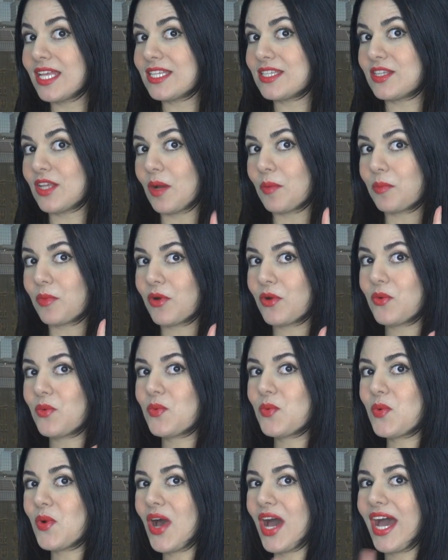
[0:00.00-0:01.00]
Number
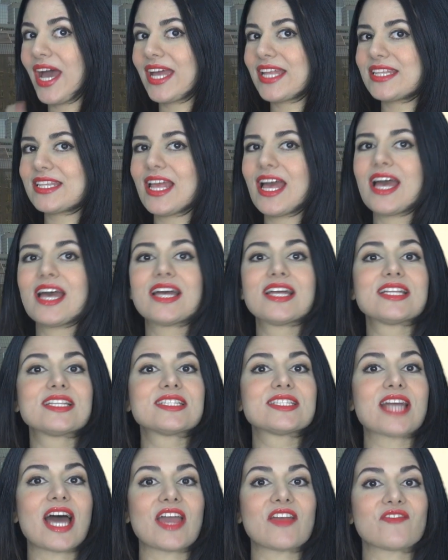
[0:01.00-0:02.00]
one,
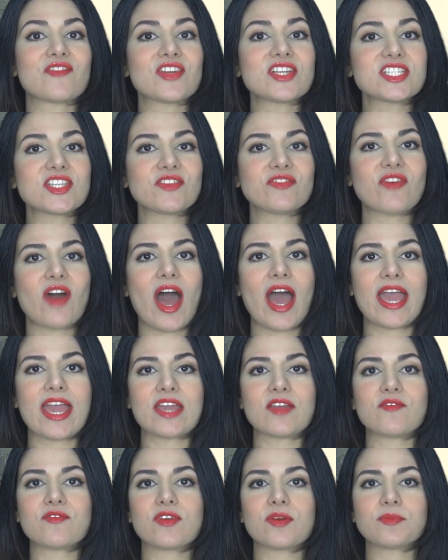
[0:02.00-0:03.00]

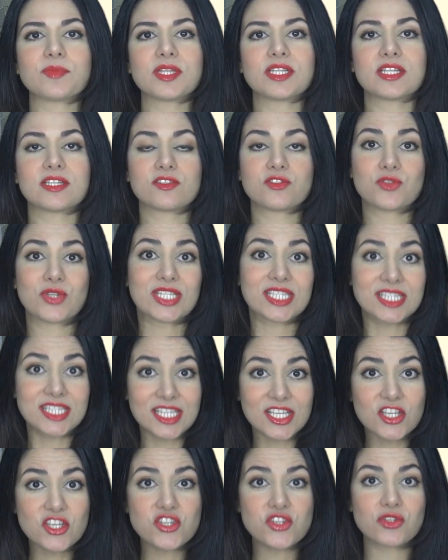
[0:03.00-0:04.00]
diversifying from
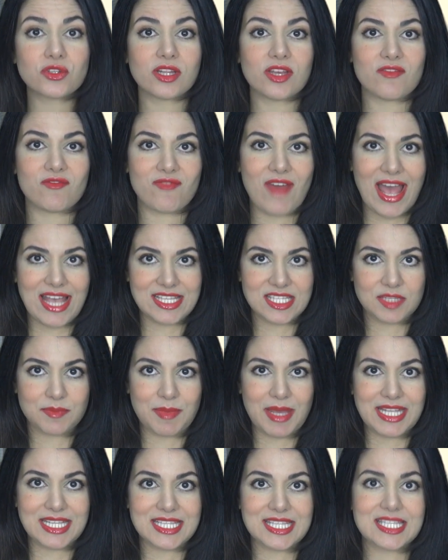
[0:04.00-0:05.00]
traditional
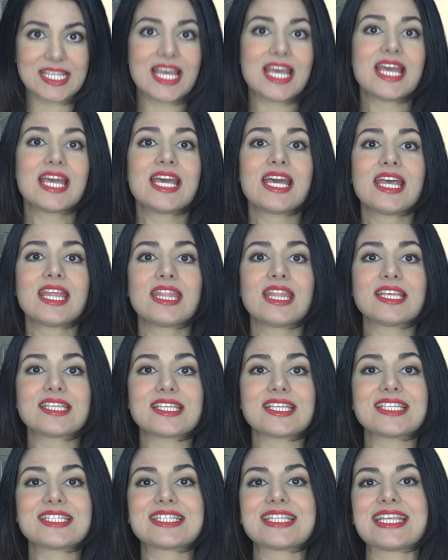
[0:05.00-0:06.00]
investments. This
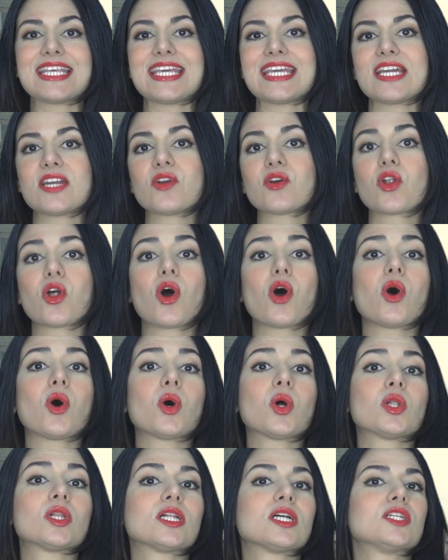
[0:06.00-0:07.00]
is the good
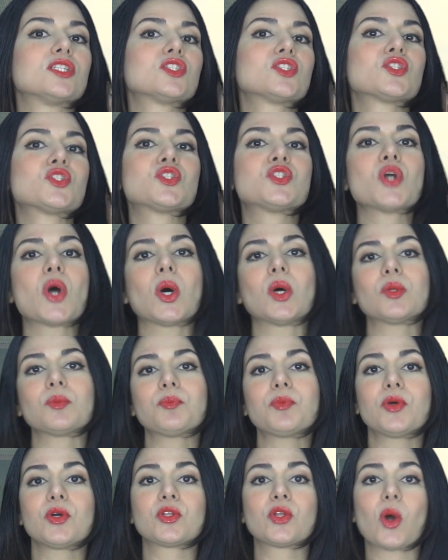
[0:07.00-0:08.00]
old
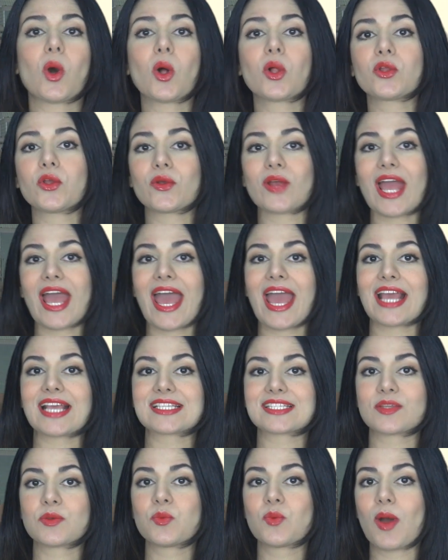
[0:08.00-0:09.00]
don't put all your
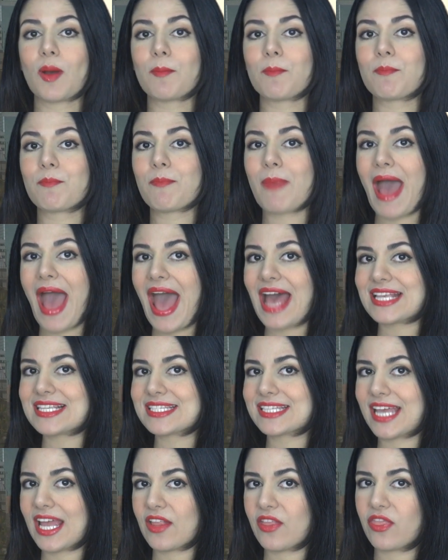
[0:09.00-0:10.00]
eggs in one
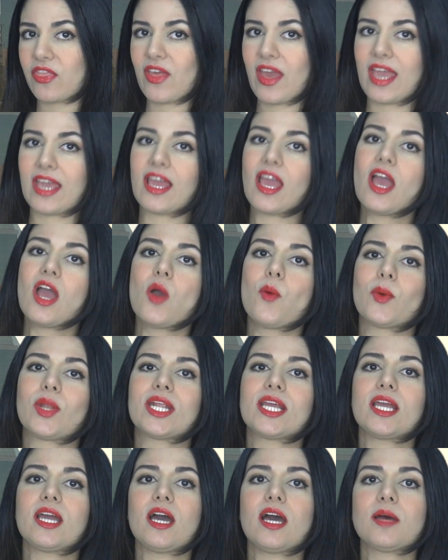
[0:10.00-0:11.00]
basket thing. When
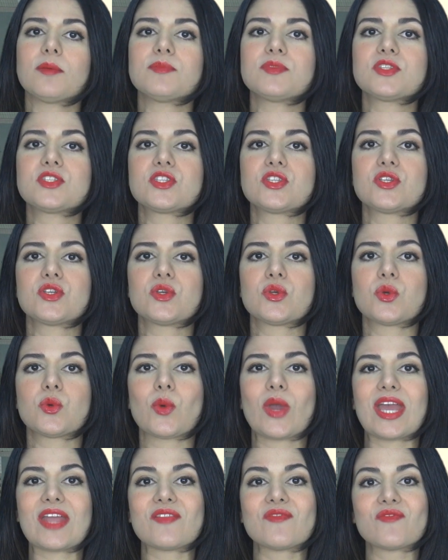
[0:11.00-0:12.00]
it comes
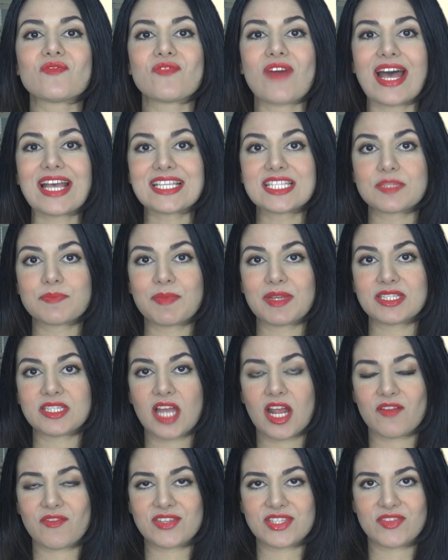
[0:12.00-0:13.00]
to investment
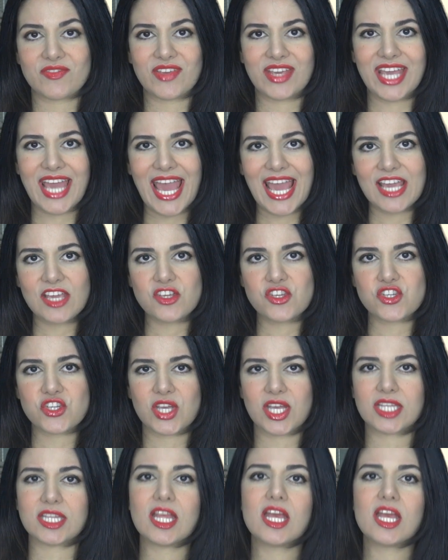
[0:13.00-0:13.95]
diversification,